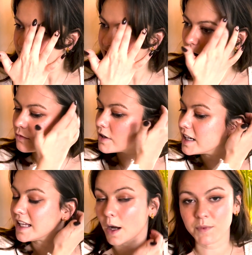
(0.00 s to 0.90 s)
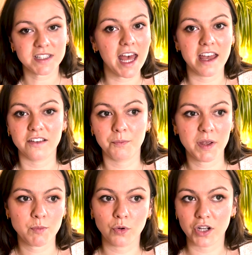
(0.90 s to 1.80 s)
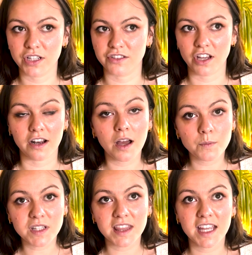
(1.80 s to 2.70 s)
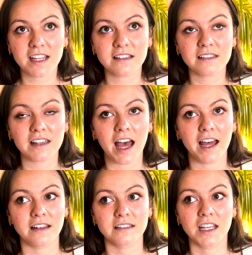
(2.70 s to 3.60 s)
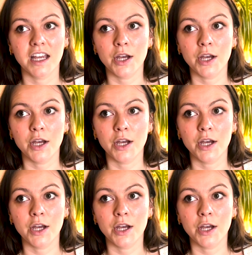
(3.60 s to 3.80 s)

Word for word: get really upset if people couldn't turn up to things and